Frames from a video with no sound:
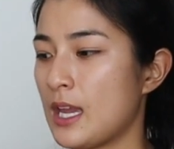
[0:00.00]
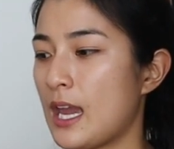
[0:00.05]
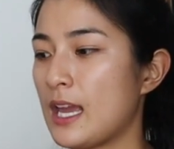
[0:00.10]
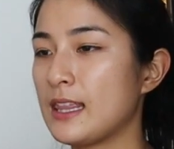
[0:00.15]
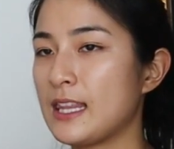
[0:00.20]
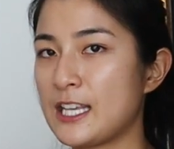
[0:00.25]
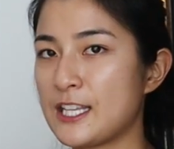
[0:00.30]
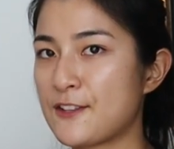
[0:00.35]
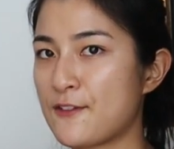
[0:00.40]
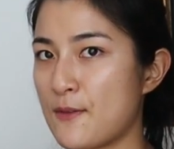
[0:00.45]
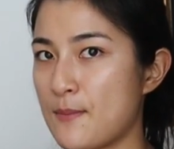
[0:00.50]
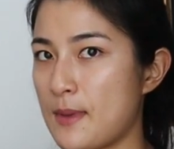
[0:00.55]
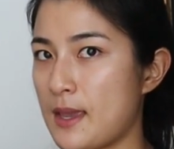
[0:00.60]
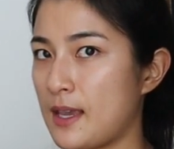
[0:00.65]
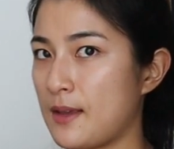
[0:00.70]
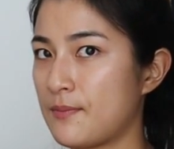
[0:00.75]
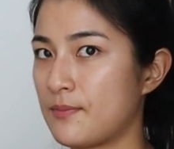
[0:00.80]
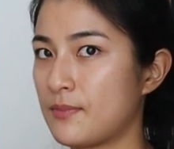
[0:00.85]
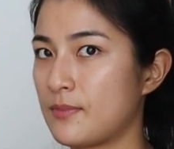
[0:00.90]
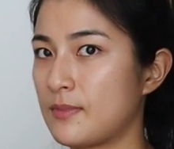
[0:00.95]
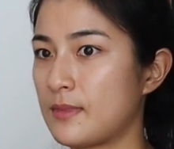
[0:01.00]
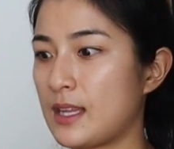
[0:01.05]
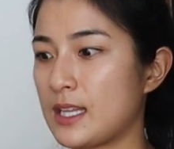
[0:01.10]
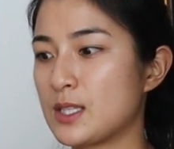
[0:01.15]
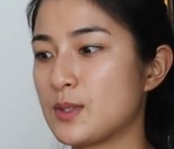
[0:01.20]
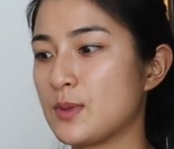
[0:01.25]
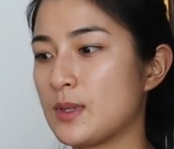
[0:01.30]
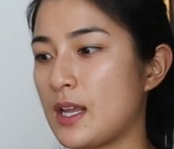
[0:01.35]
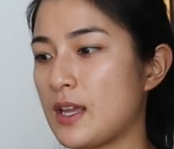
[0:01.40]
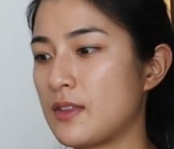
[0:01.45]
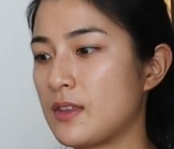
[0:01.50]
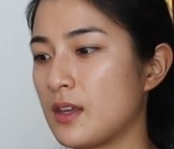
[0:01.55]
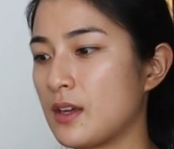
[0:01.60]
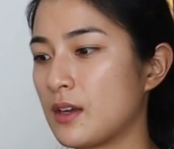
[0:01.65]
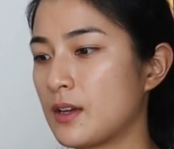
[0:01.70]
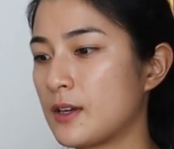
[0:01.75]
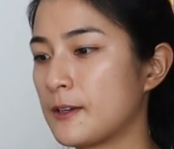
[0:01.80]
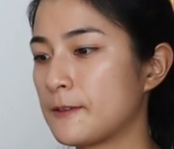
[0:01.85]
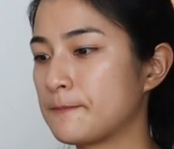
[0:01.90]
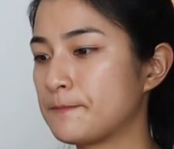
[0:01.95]
At least for me, that's what I
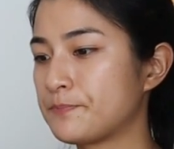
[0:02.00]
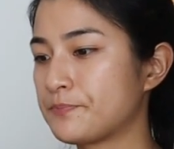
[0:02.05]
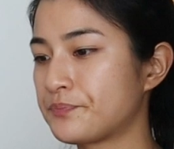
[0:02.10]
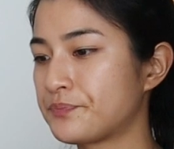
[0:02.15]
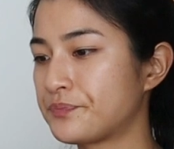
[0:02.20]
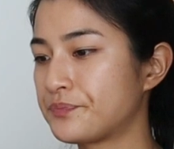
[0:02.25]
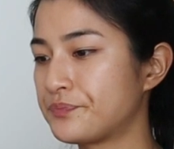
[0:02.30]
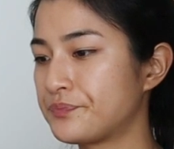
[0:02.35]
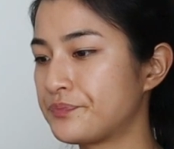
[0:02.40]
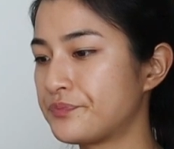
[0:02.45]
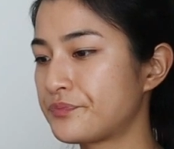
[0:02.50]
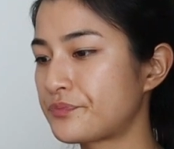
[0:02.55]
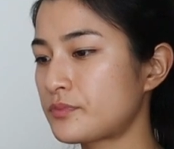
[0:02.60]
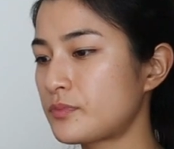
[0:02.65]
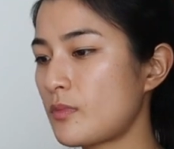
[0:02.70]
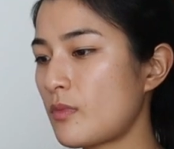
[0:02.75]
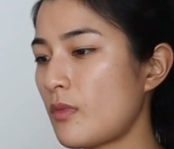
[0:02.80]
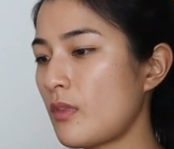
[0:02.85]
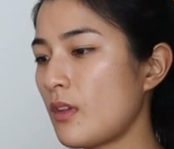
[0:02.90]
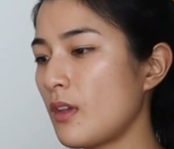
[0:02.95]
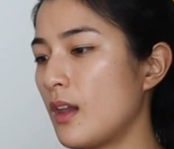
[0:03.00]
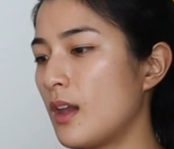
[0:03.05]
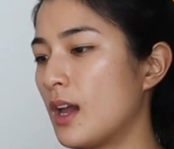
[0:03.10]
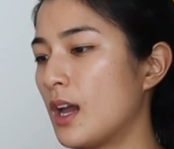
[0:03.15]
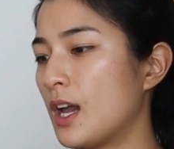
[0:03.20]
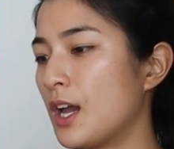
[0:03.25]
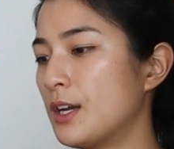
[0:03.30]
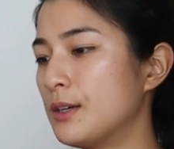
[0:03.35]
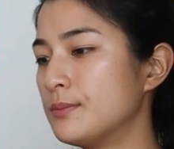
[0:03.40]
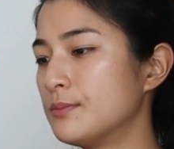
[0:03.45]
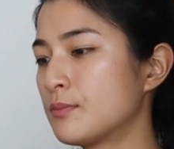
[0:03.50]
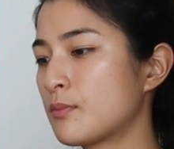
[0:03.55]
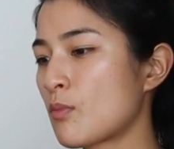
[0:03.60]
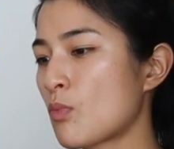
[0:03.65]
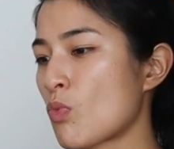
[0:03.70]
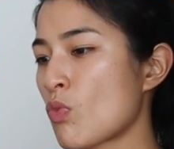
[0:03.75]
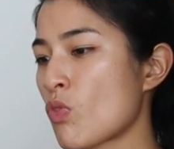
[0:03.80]
think. And